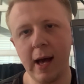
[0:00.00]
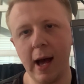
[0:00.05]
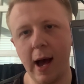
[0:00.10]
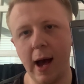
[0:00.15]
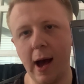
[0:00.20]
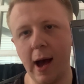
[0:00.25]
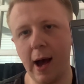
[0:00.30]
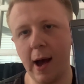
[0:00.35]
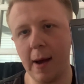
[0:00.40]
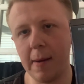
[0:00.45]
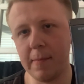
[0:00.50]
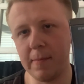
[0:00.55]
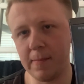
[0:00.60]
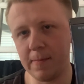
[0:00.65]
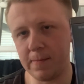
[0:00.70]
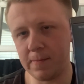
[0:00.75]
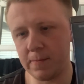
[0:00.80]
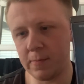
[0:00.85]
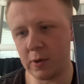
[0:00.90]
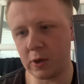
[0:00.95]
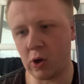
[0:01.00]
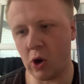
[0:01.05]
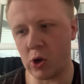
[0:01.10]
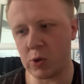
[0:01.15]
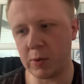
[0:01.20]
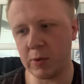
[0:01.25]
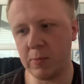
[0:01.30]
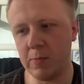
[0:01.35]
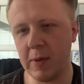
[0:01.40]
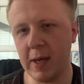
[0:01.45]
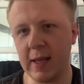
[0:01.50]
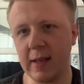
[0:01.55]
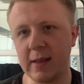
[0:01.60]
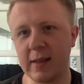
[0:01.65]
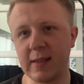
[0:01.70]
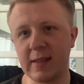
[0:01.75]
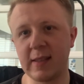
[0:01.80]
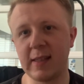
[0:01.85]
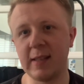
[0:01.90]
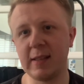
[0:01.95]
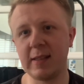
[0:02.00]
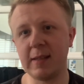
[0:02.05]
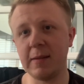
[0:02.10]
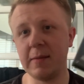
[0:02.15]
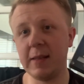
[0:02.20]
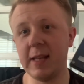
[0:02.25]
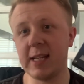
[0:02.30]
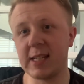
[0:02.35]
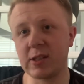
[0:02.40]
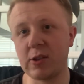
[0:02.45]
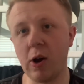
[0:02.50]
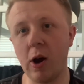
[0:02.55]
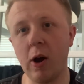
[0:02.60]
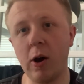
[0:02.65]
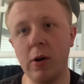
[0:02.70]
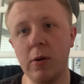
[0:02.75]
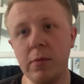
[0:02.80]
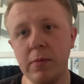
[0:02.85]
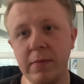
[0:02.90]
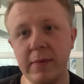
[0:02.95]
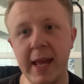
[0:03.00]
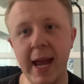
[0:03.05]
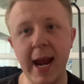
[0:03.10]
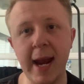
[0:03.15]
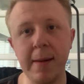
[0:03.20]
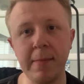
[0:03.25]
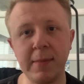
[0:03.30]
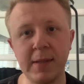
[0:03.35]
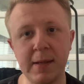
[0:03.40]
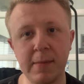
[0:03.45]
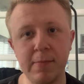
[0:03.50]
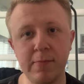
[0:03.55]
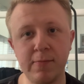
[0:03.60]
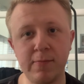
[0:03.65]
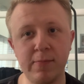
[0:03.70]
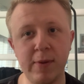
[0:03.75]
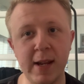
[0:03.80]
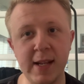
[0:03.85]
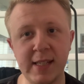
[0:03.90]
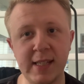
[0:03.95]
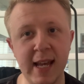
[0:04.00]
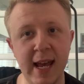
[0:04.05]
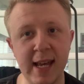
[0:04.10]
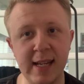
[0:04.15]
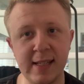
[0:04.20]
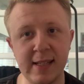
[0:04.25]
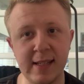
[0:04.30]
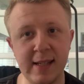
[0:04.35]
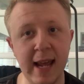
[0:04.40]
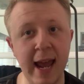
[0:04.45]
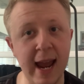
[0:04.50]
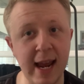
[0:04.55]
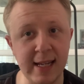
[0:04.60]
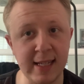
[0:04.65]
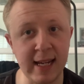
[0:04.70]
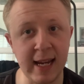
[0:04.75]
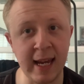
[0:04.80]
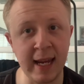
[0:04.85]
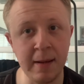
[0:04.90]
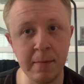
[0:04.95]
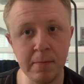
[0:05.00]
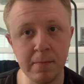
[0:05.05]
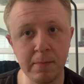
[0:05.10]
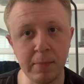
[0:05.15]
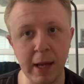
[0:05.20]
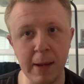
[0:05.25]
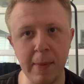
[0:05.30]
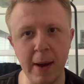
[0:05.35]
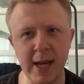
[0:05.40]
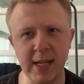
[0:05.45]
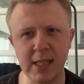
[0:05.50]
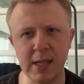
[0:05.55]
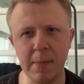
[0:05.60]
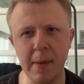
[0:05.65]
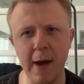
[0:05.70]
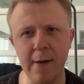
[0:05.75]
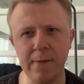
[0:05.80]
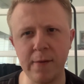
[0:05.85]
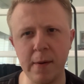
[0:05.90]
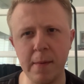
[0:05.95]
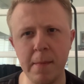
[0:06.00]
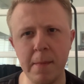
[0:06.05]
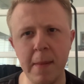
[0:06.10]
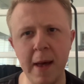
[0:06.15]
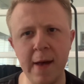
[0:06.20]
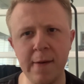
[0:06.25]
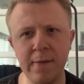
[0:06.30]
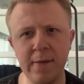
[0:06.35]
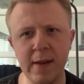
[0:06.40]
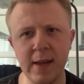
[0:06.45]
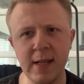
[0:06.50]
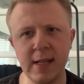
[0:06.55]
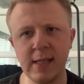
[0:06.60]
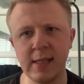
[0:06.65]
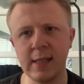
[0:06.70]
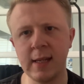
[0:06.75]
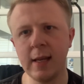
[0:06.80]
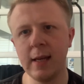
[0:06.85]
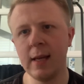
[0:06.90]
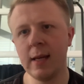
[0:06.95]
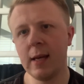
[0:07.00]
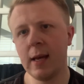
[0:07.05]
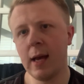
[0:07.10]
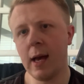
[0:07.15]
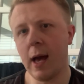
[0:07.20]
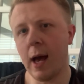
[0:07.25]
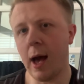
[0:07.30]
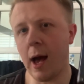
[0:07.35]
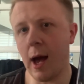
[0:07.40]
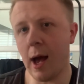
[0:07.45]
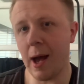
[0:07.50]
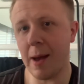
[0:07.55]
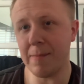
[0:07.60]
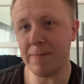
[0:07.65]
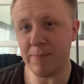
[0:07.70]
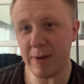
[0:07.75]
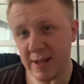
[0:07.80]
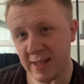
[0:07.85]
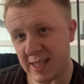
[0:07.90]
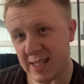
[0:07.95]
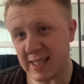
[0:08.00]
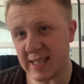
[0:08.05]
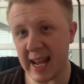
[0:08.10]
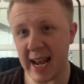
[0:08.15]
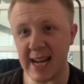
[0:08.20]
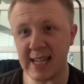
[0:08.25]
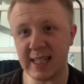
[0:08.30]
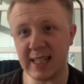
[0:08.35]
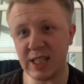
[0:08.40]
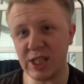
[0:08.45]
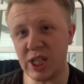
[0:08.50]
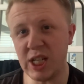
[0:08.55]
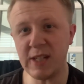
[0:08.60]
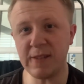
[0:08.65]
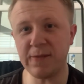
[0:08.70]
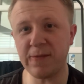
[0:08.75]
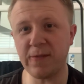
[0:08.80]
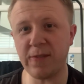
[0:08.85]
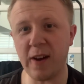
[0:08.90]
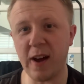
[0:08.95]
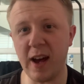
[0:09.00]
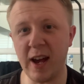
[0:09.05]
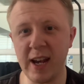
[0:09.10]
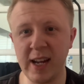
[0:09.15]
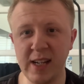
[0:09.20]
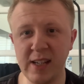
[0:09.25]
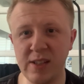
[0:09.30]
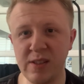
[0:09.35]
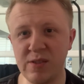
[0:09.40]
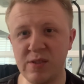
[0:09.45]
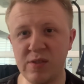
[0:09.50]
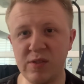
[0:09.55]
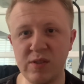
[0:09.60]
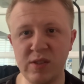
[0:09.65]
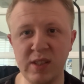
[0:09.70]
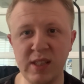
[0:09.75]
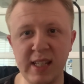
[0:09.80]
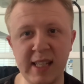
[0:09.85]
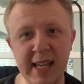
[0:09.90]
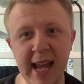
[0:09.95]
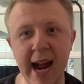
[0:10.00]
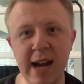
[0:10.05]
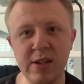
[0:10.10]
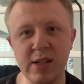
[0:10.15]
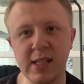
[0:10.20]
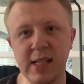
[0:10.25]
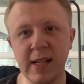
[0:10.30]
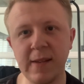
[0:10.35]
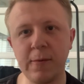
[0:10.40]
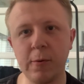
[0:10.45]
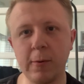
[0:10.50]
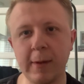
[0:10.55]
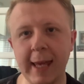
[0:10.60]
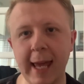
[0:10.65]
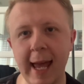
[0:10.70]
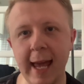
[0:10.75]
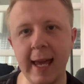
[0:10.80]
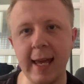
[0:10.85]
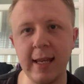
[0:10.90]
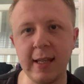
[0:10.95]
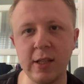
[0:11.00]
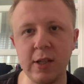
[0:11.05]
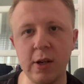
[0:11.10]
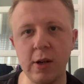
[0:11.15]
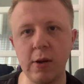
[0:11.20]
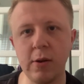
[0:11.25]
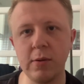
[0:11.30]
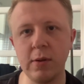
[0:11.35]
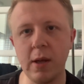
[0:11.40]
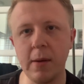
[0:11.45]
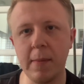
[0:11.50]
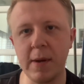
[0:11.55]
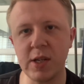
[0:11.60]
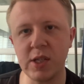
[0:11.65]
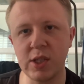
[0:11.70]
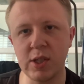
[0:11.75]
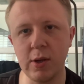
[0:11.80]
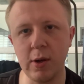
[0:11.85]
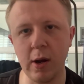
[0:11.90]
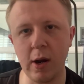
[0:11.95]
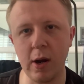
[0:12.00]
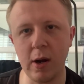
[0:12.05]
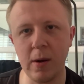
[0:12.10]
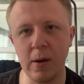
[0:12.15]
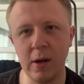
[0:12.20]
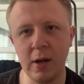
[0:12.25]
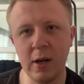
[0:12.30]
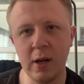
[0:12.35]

Of course, we meet this girl named Princess Daisy, played by Samantha Methods. Princess Daisy, she's fine. The actress did okay. You know, not much to her.